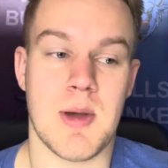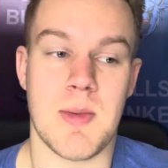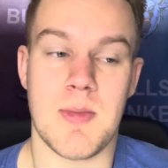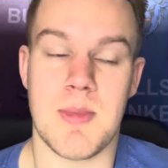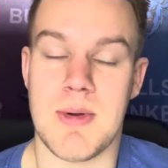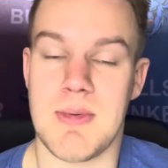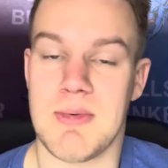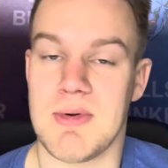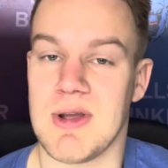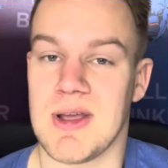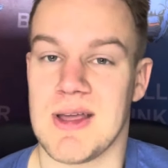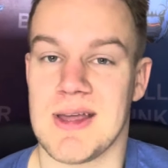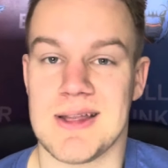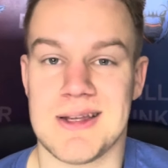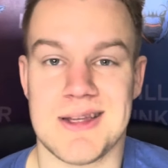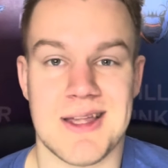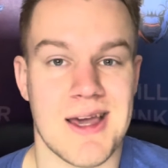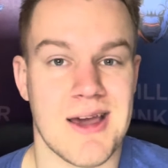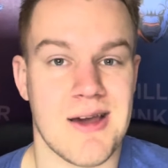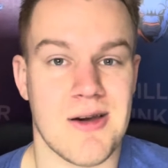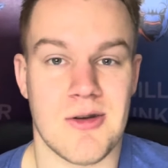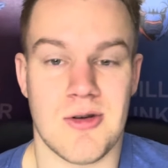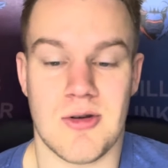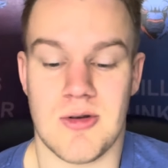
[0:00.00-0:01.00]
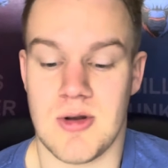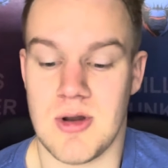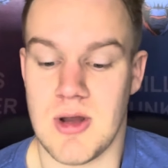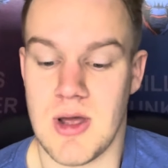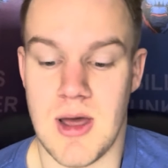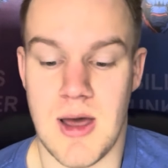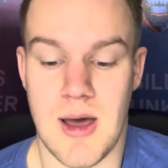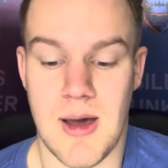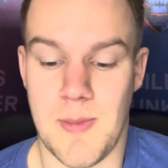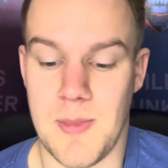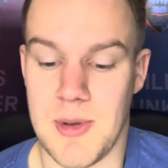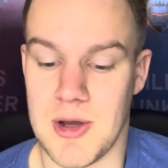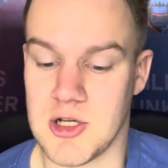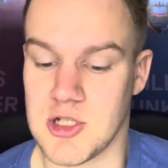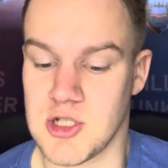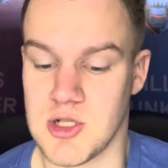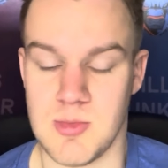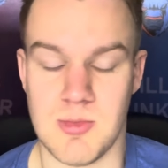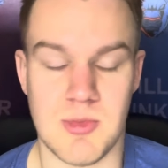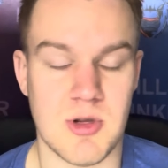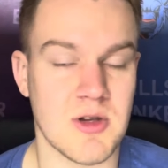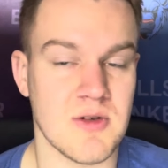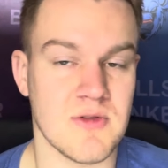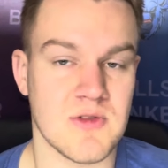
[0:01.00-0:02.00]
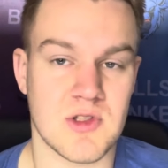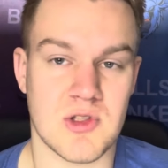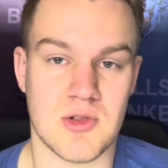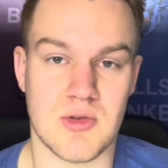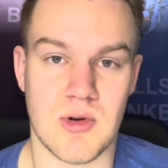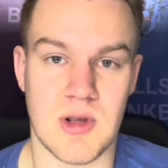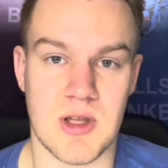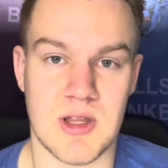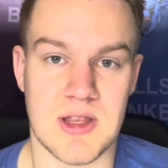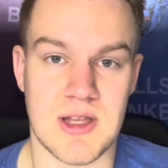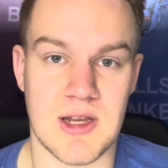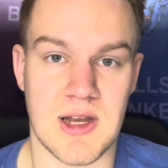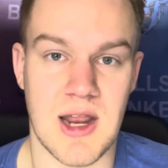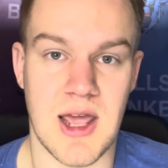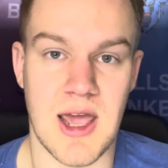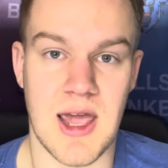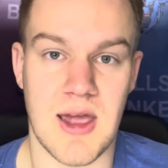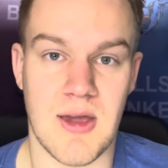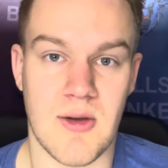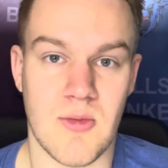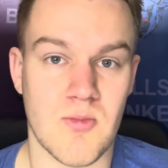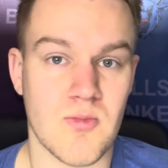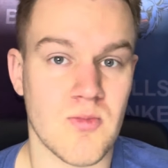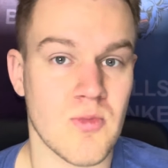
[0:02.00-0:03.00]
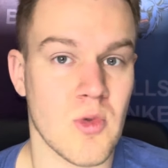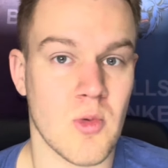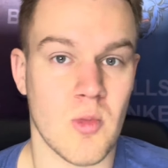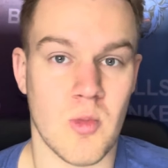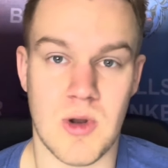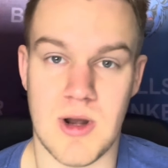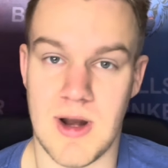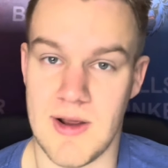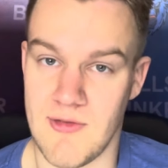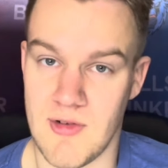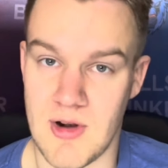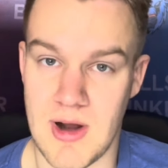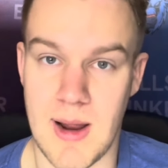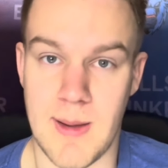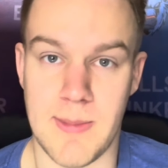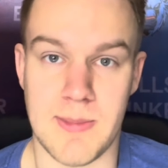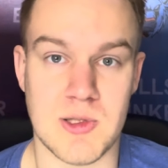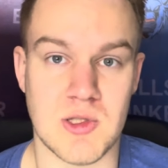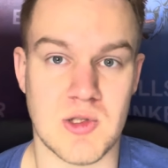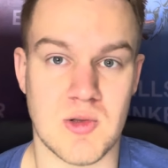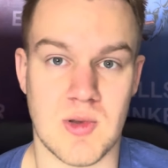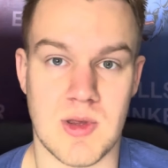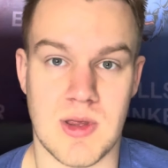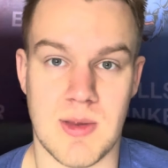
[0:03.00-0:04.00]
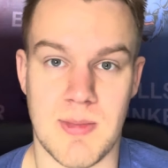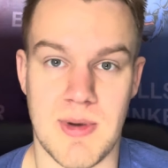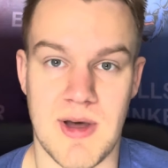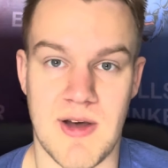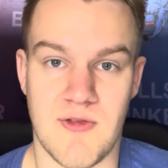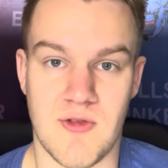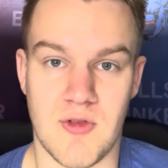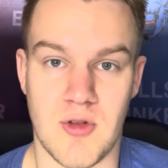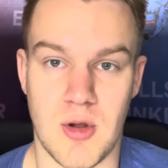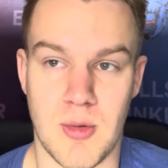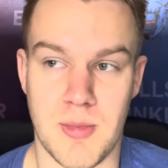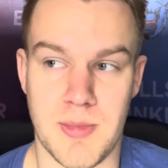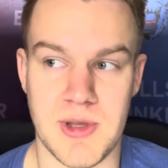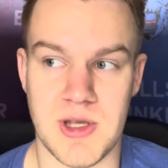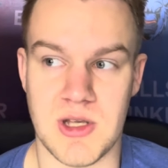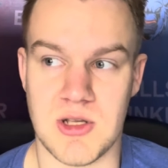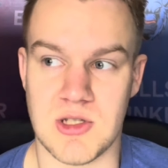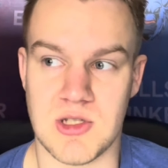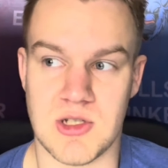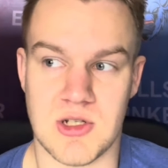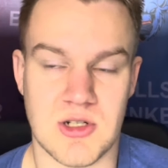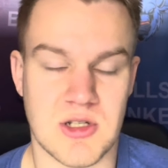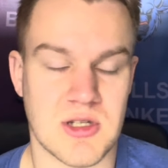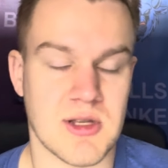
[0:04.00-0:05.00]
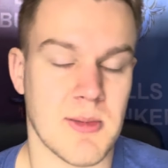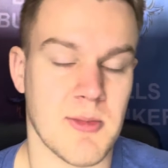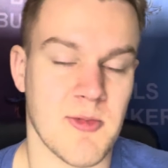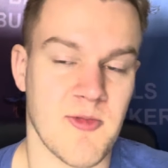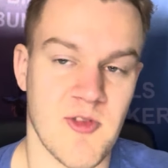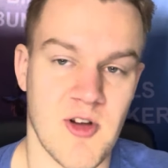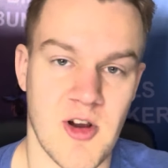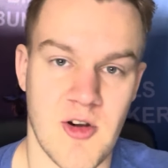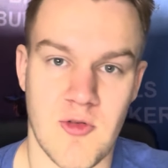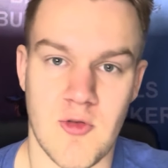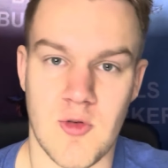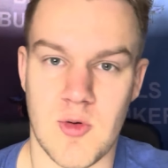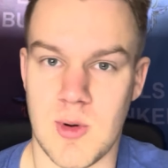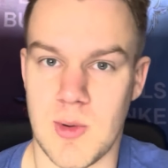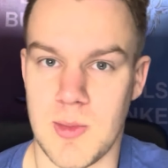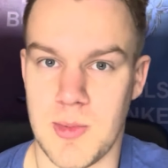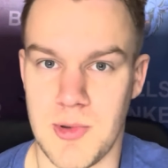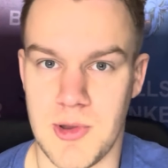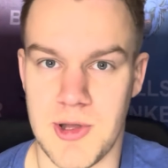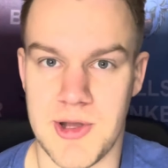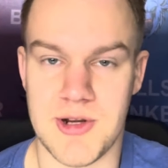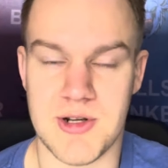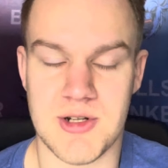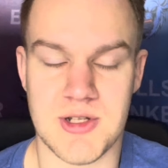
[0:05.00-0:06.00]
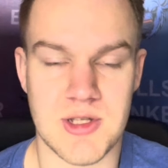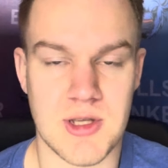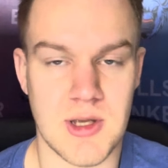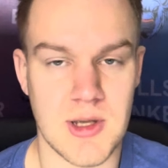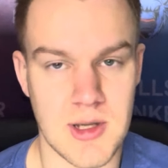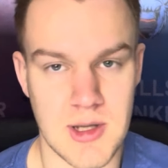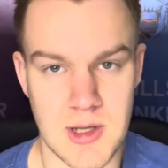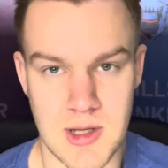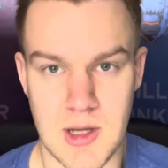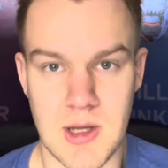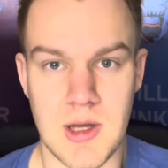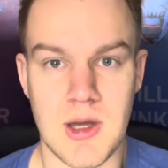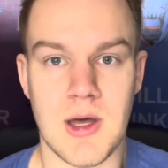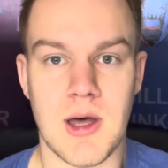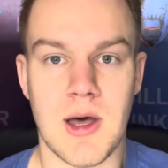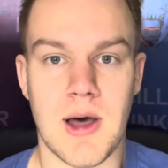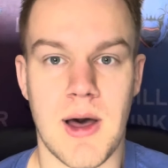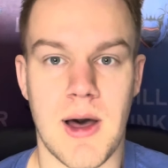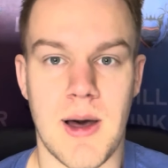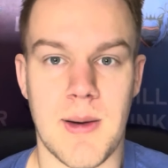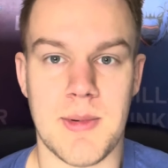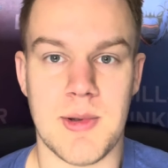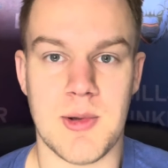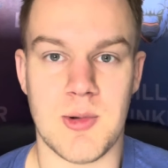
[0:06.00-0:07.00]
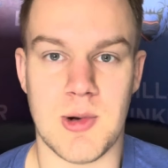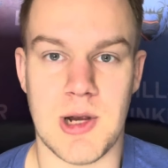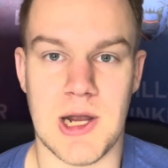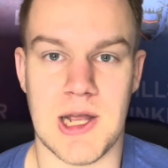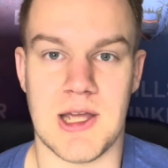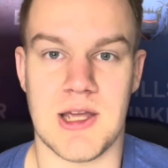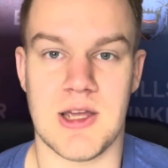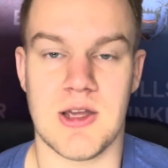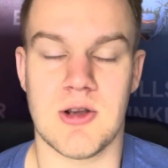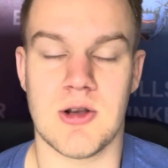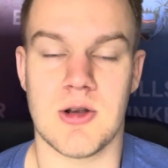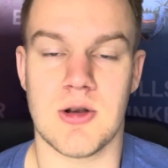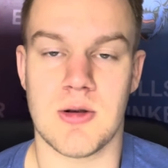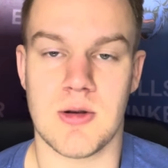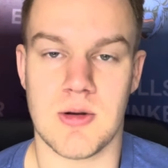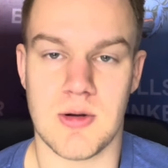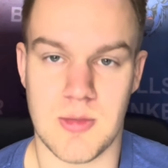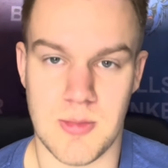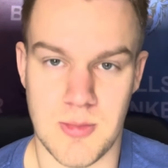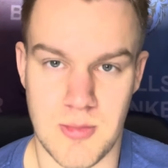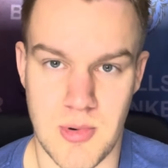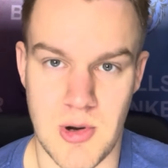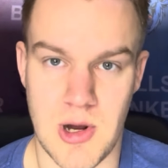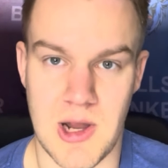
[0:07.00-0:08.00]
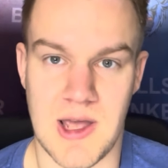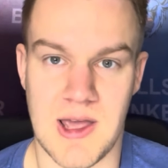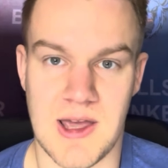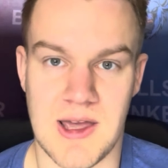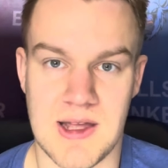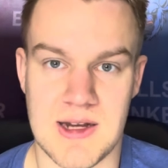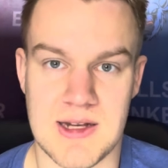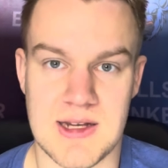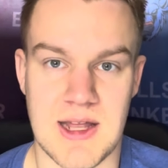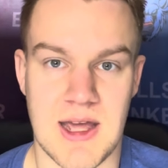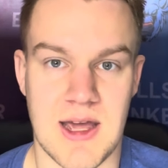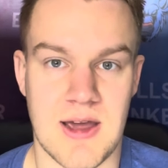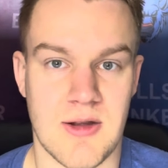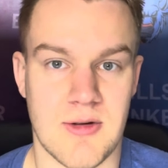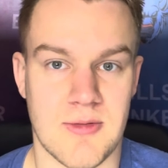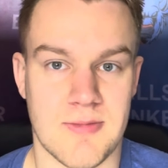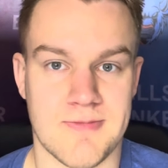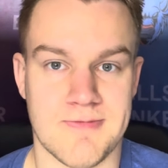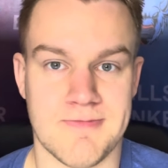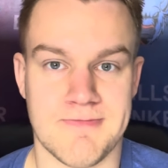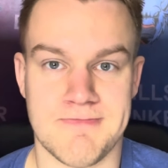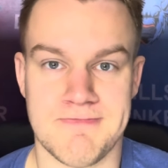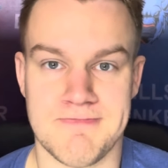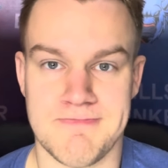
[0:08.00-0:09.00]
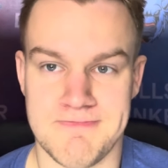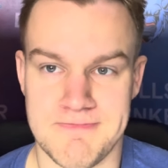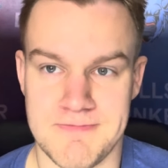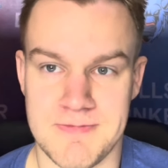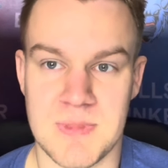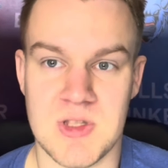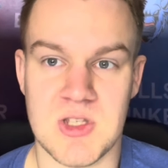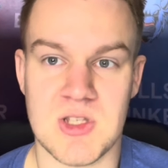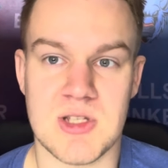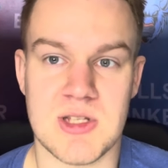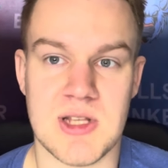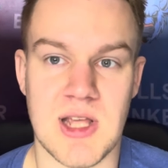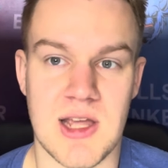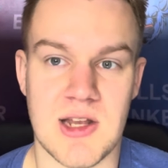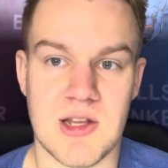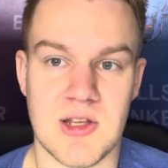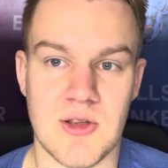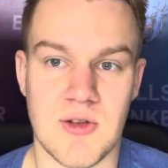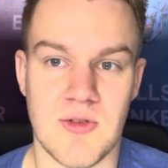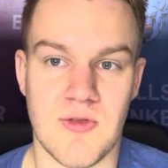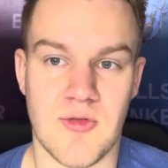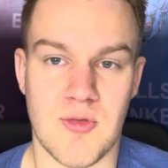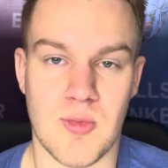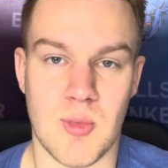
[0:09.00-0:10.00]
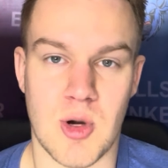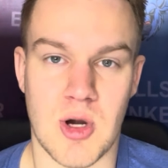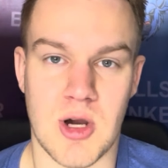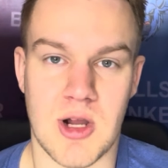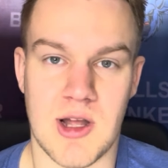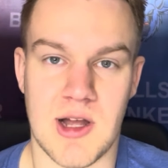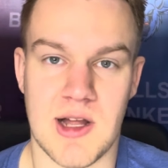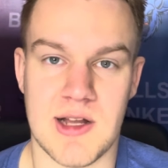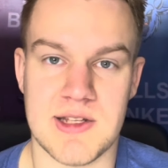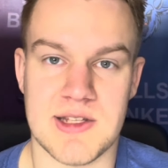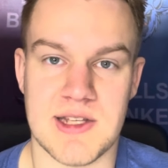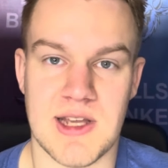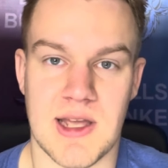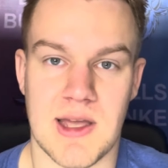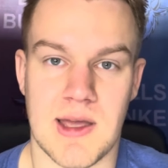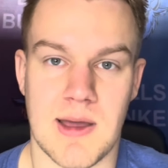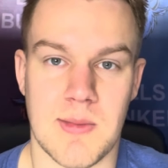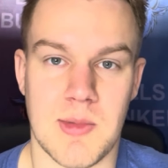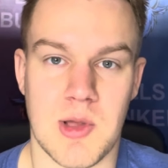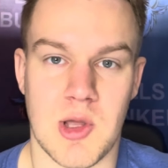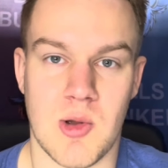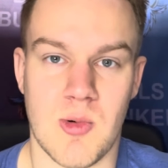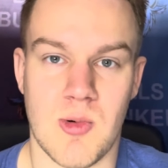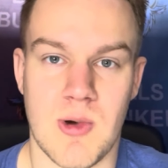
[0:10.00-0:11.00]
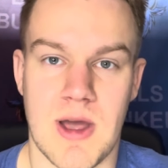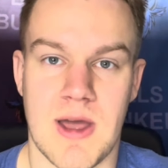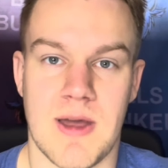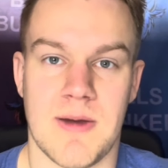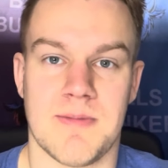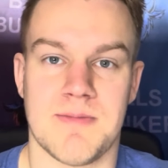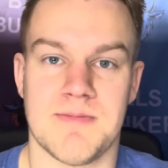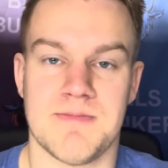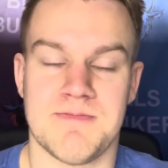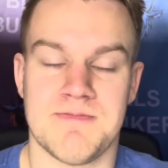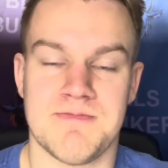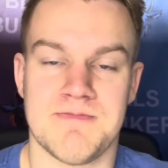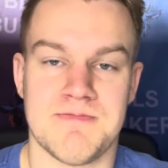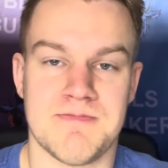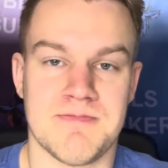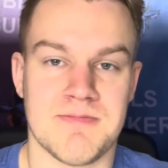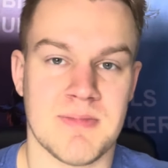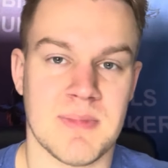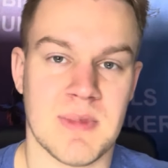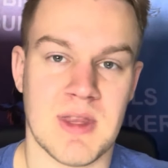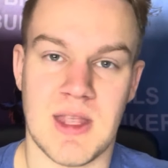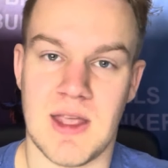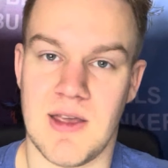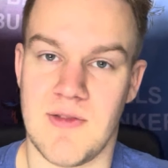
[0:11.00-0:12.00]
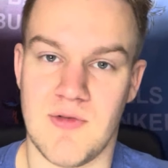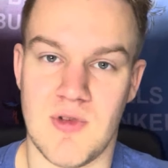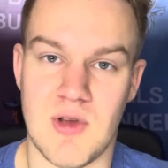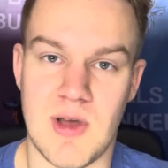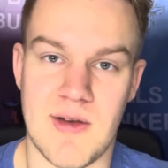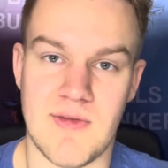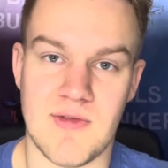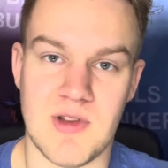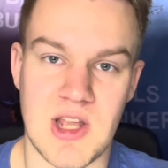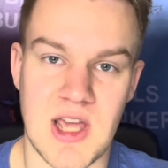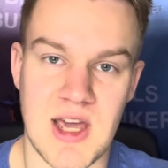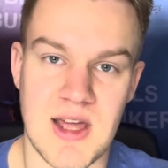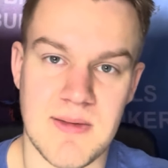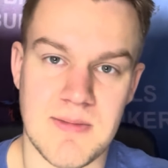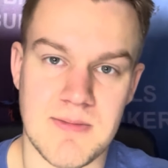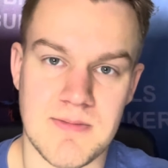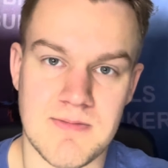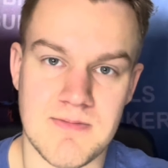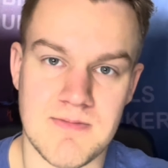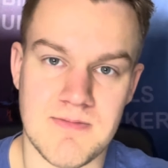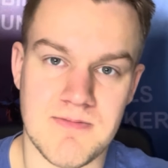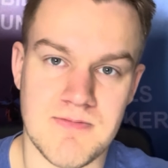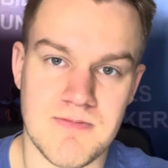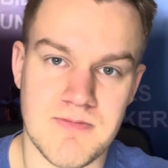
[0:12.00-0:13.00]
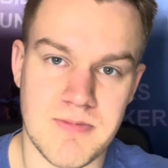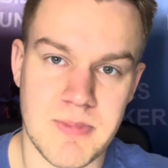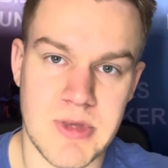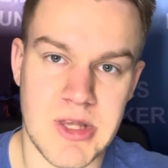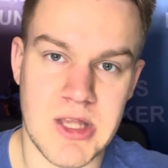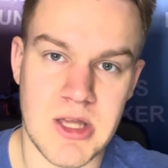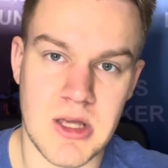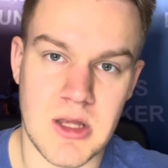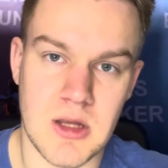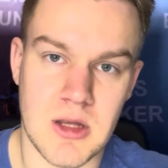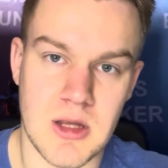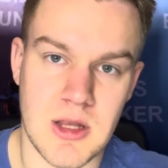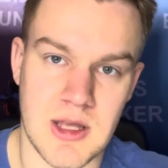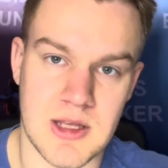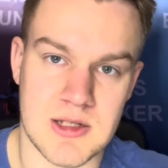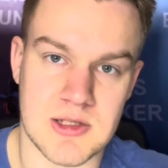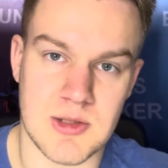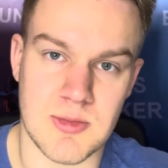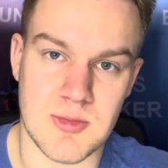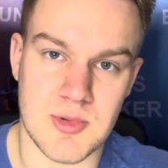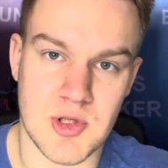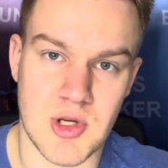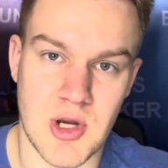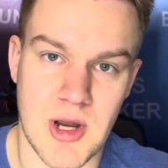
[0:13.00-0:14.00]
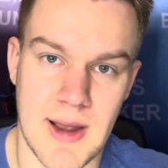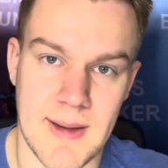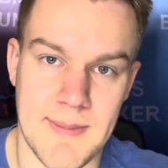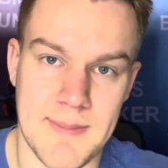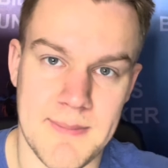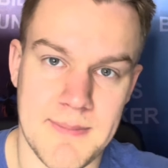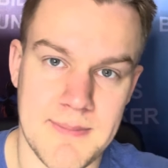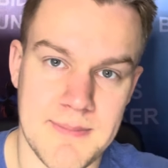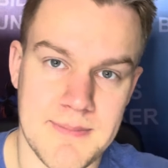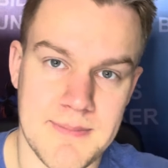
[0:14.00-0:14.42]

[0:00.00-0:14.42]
going to be breaking down a bunch of moves throughout the day. Whatever happens with the Buffalo Bills or some of our former players, I'll be right here breaking it down. Stay tuned for more content coming your way. If you haven't yet, click subscribe.